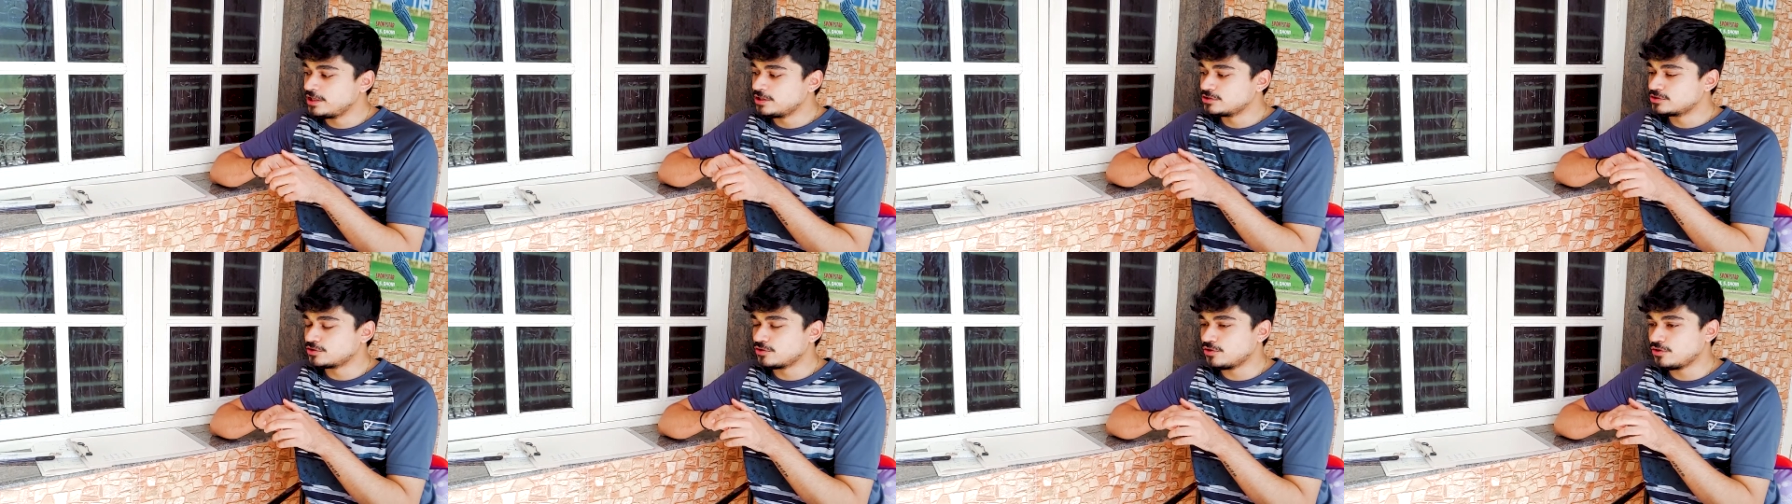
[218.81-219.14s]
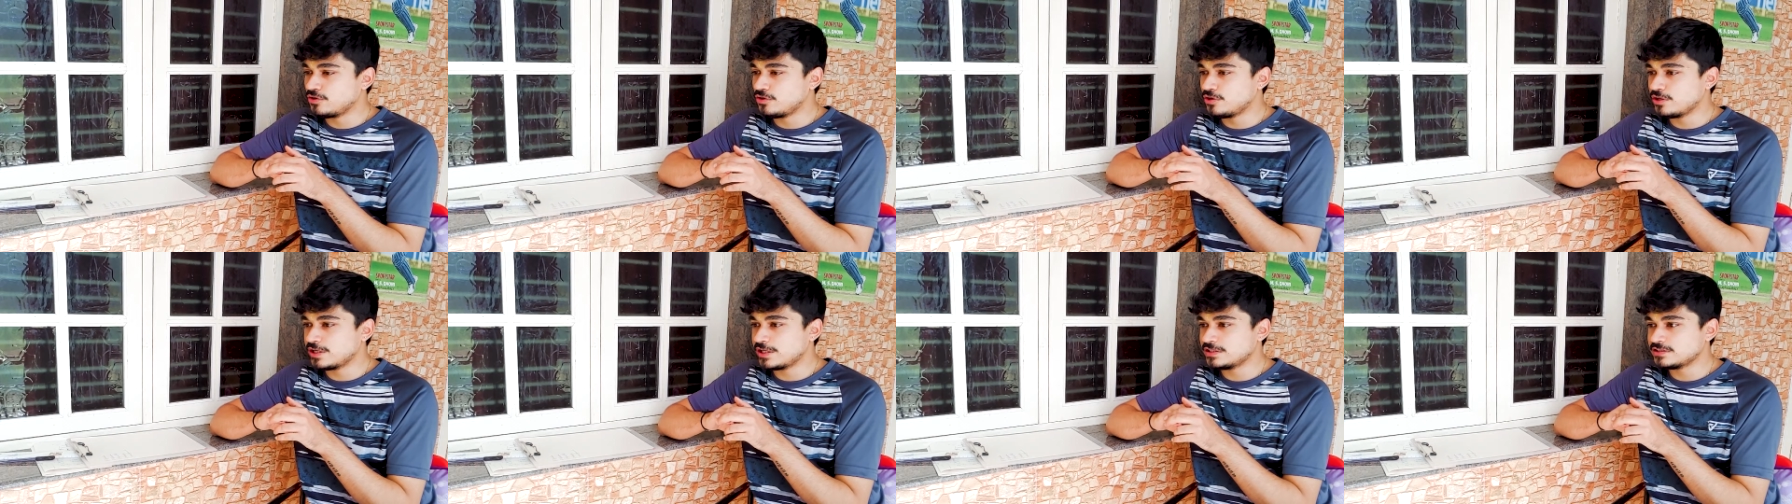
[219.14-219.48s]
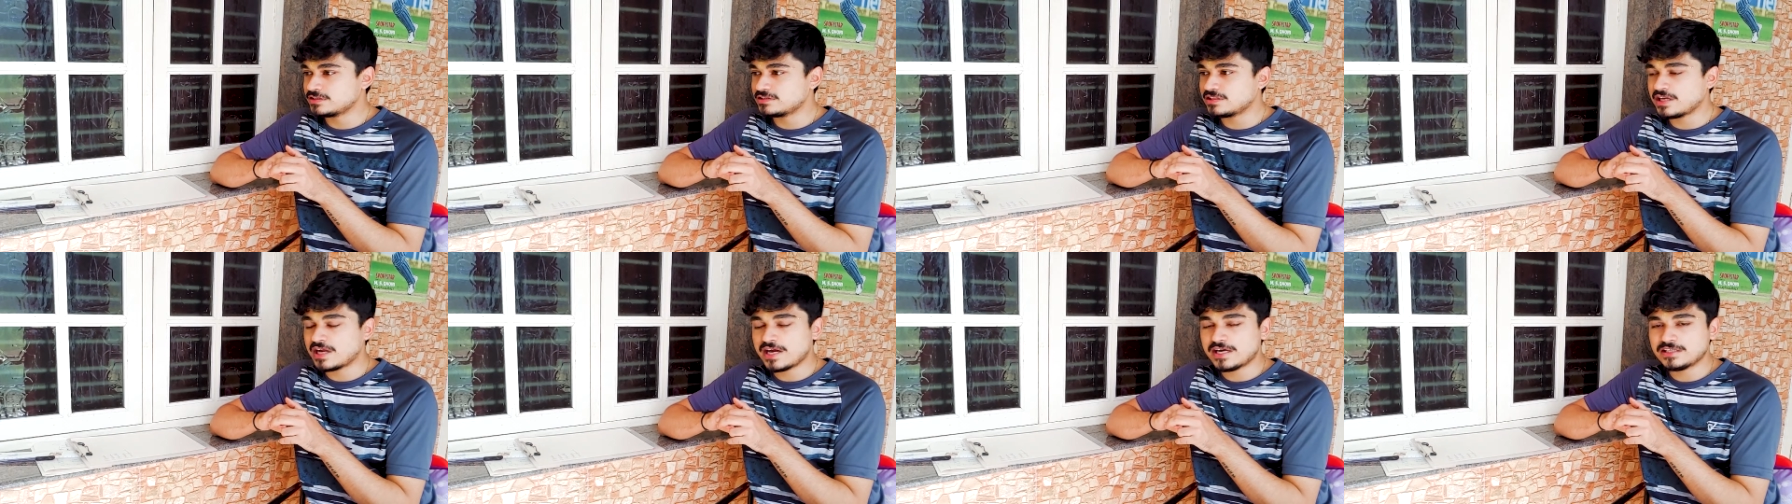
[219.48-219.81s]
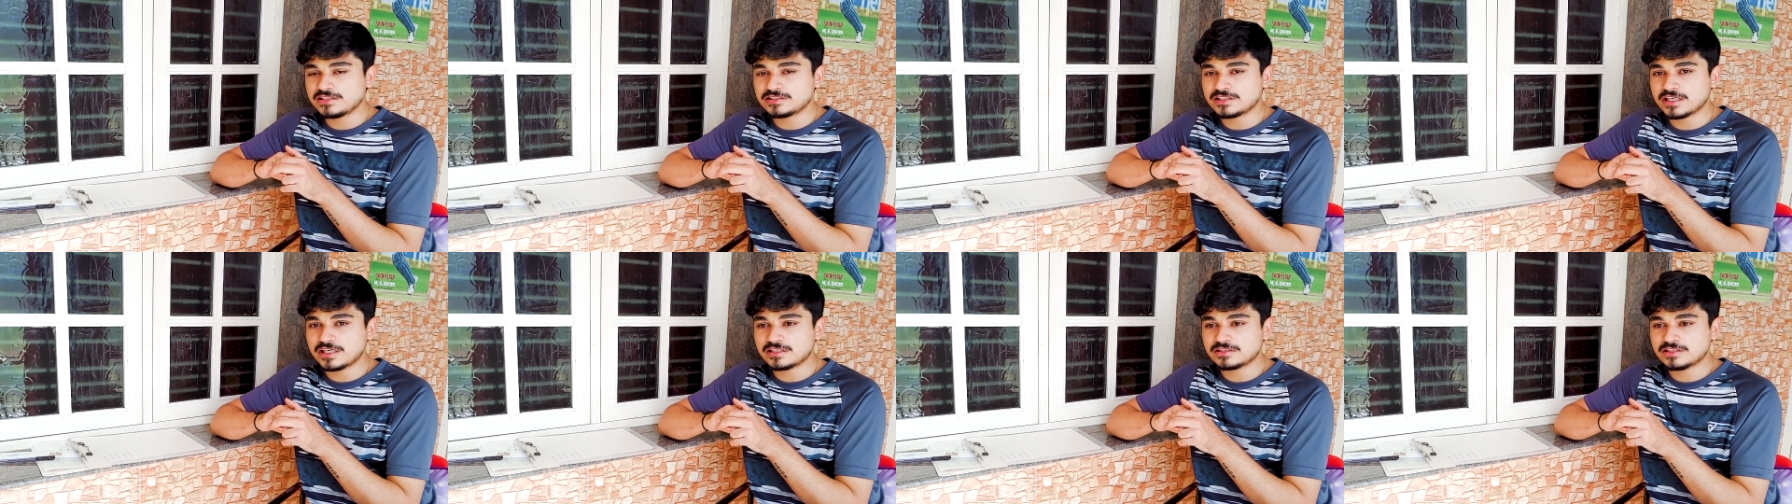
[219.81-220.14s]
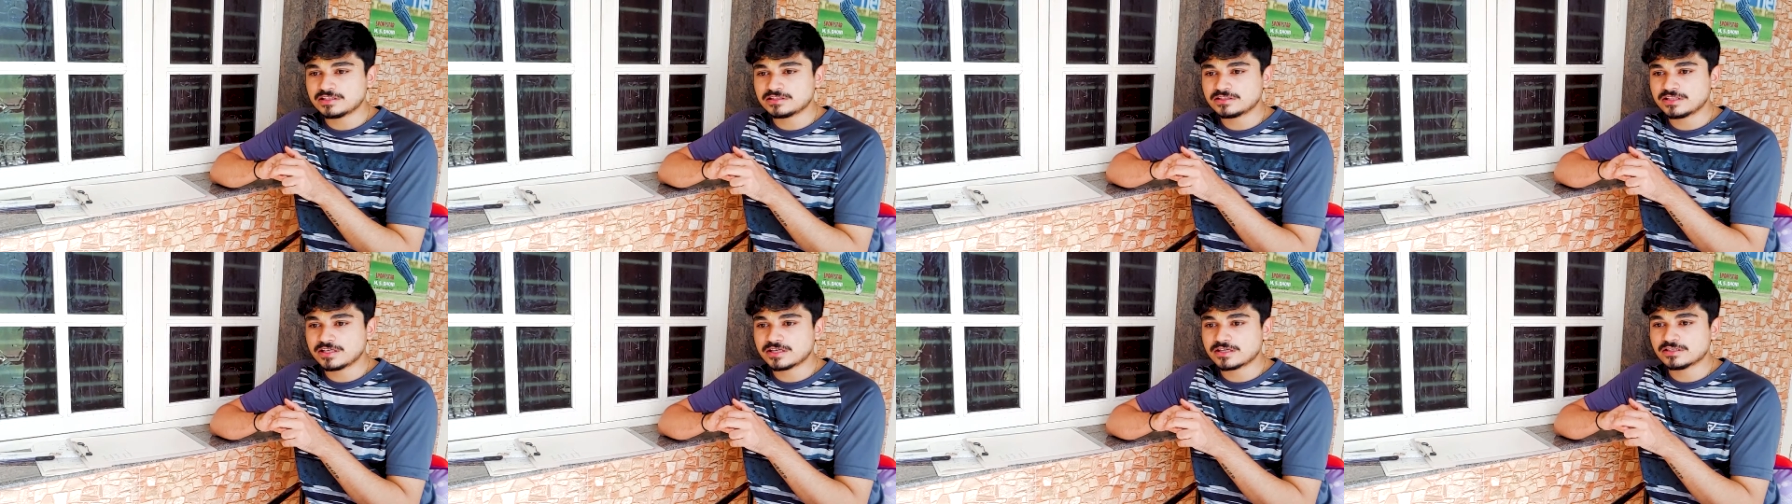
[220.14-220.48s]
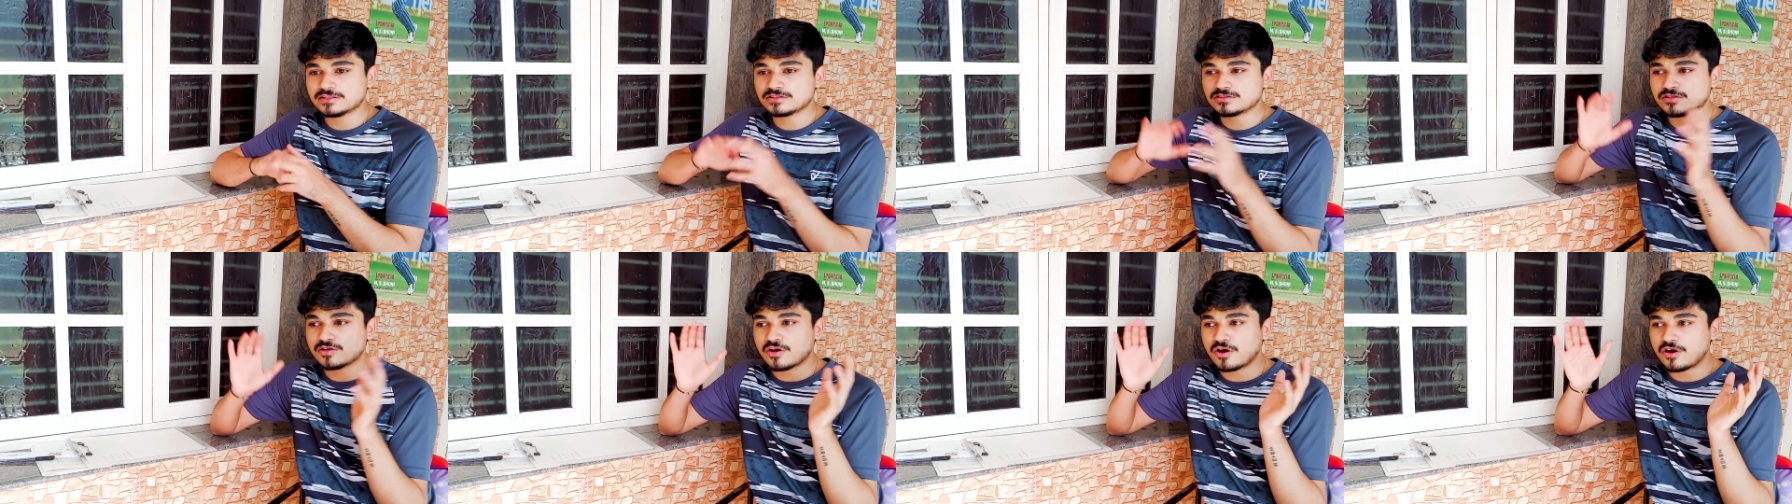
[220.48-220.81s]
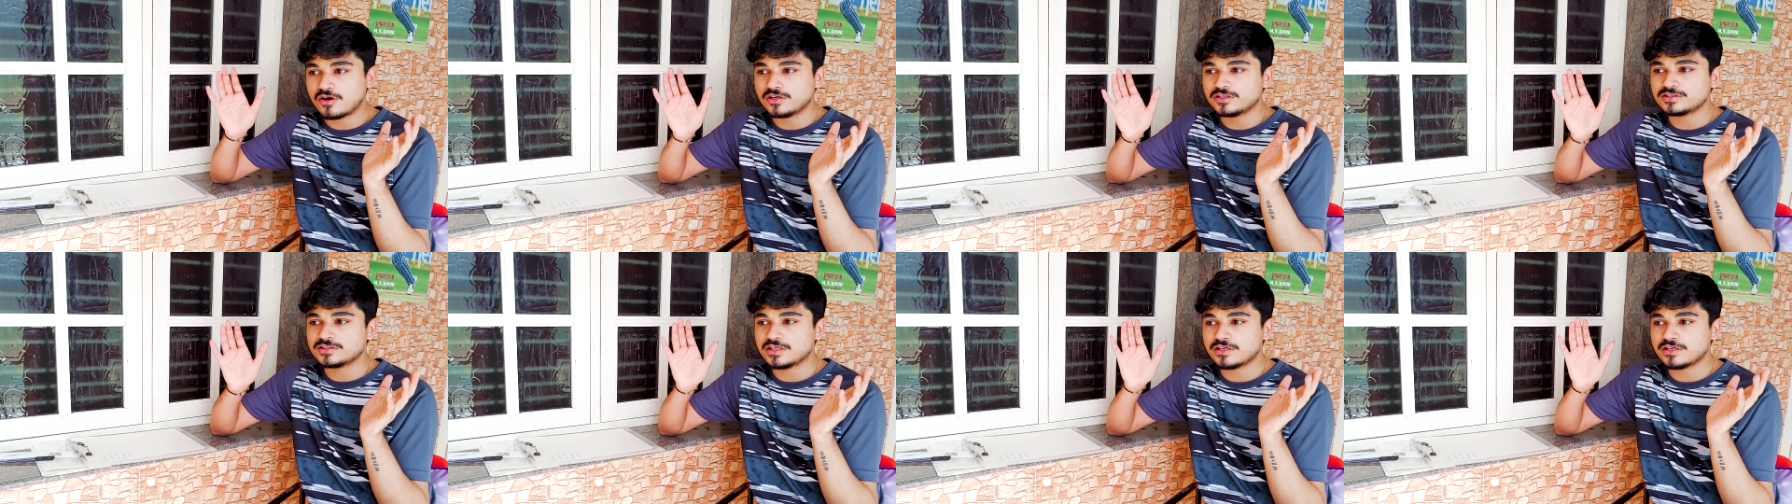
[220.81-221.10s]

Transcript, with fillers: So in SlideShare the thing is lots